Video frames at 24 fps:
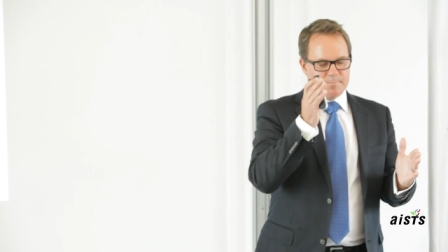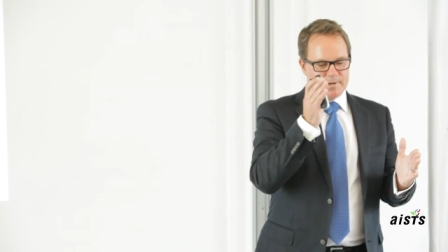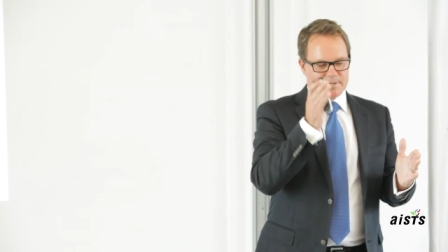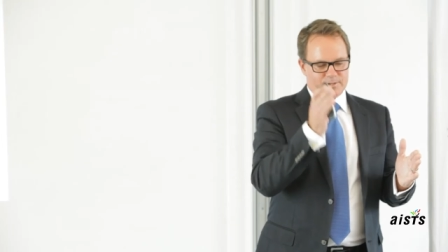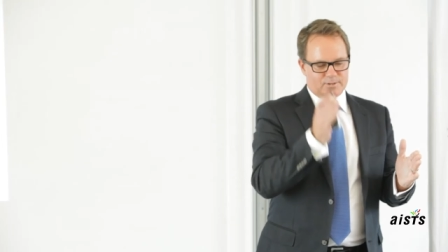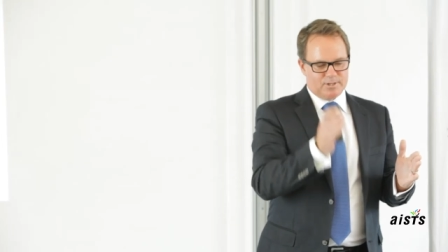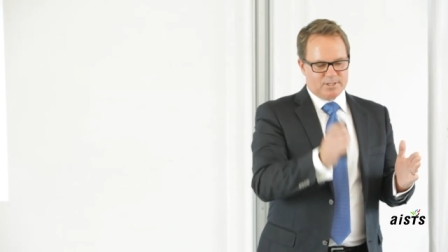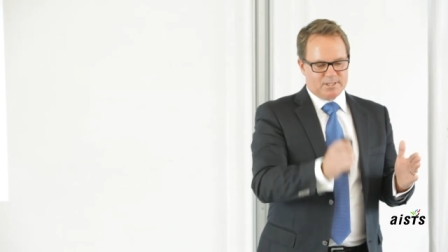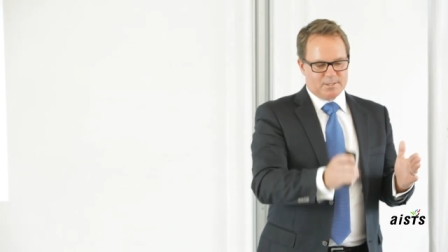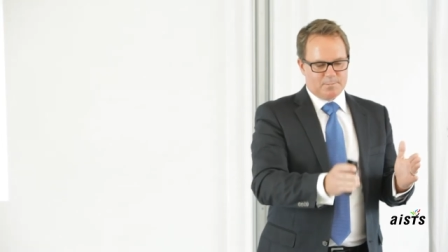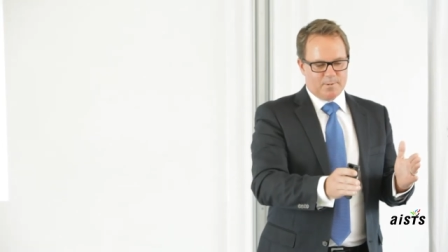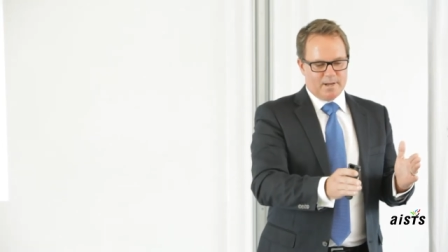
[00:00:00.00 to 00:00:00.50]
But
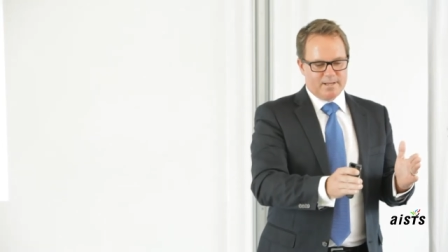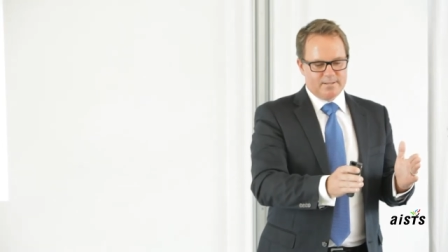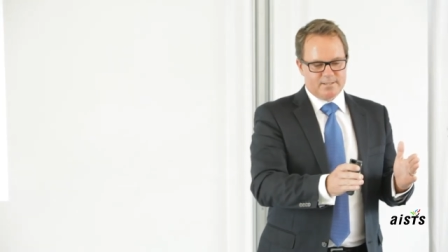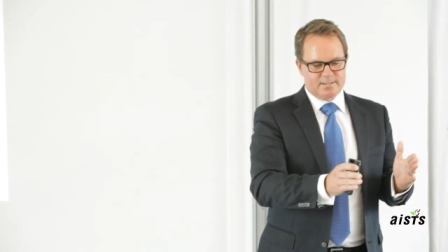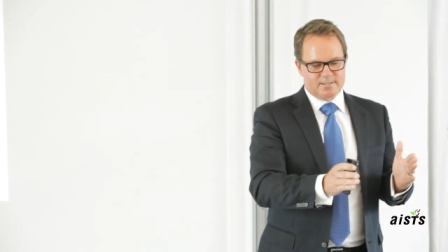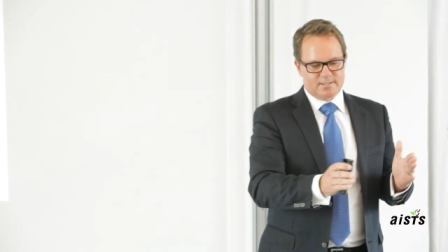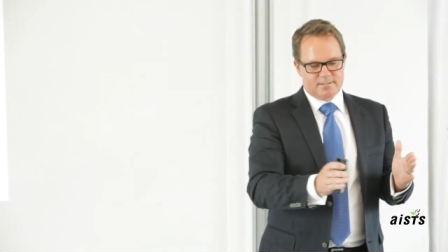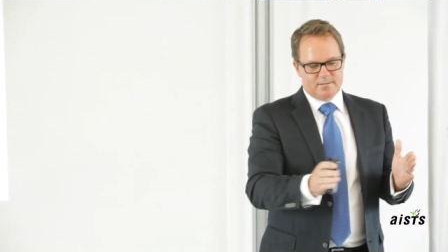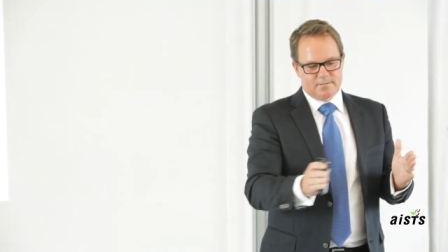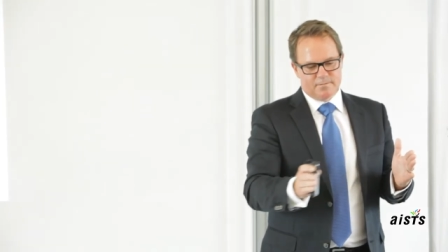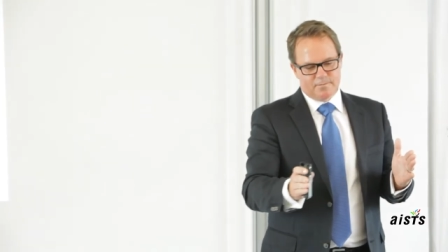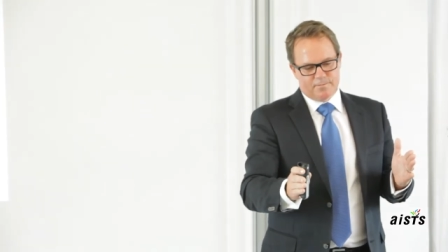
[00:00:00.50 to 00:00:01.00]
to explain
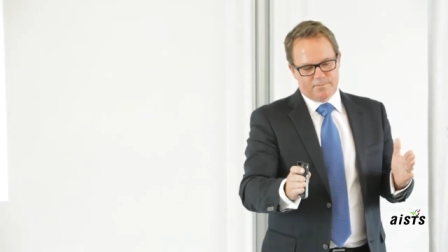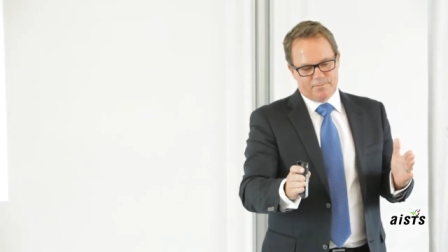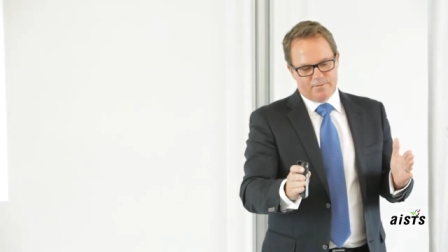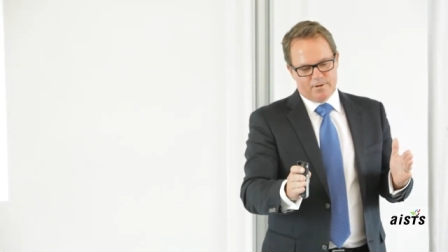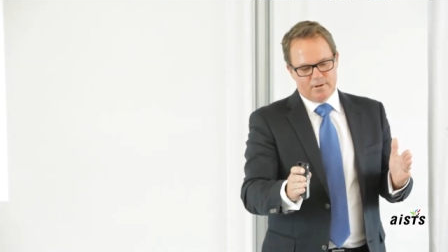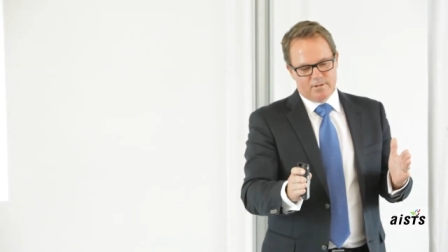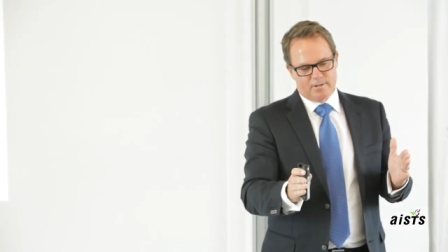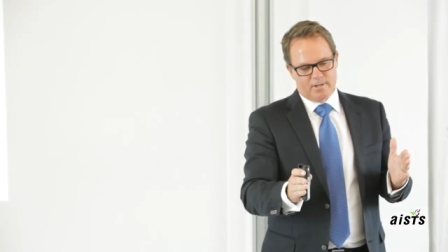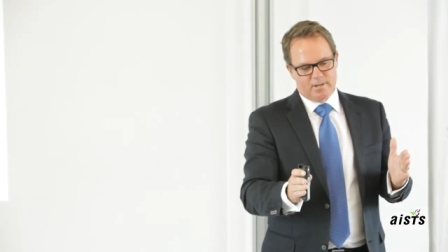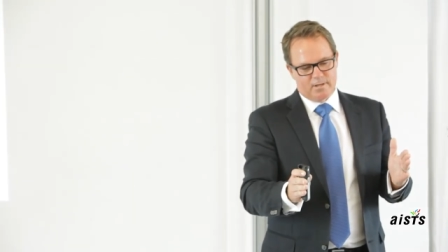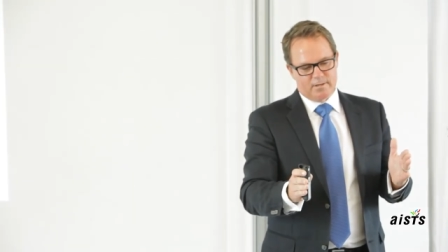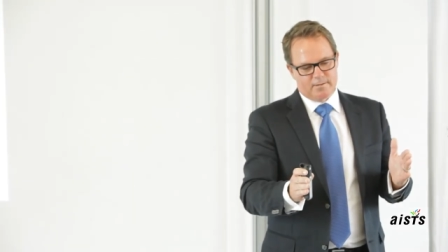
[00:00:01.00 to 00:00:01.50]
this
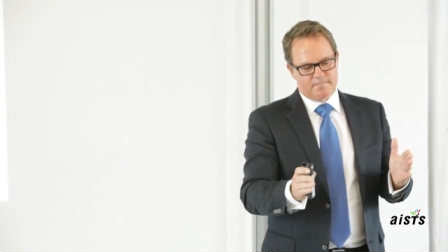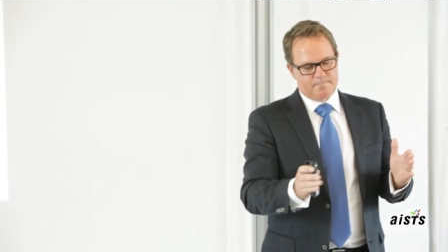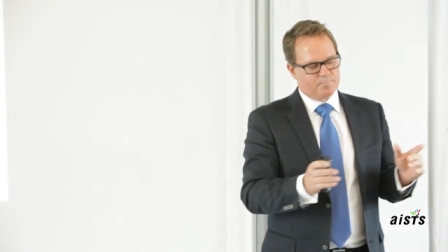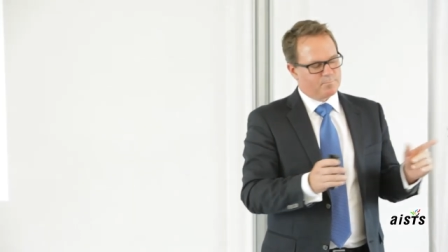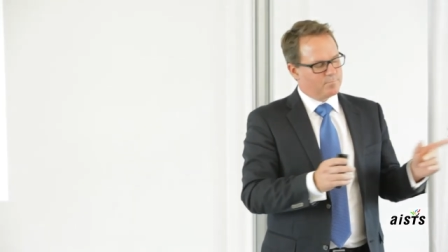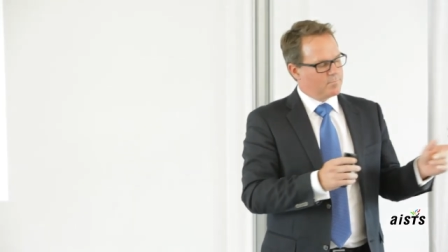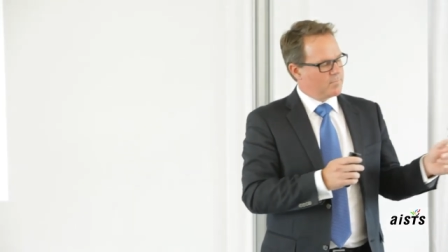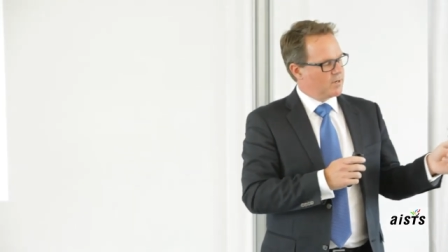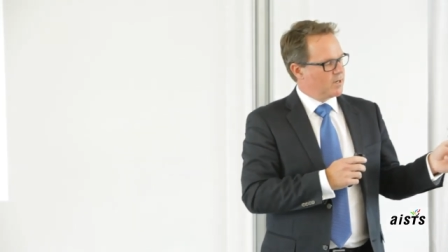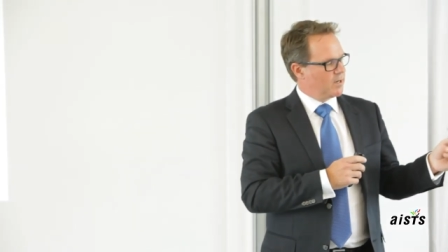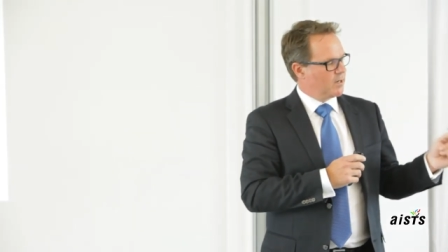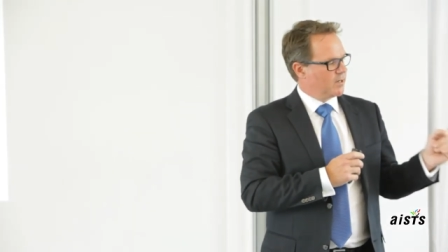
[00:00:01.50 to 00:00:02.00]
further,
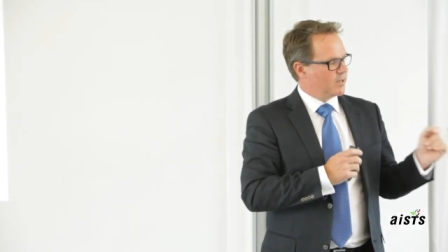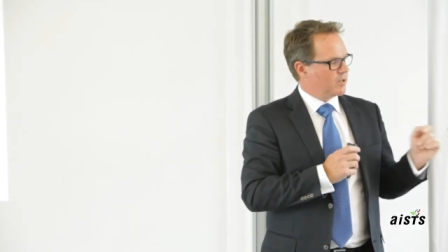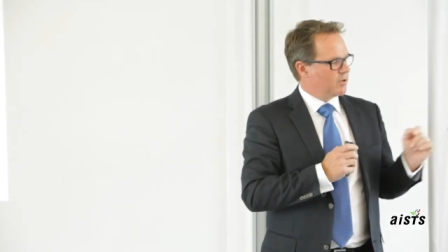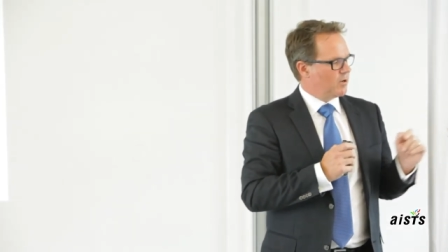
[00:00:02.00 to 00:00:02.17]
my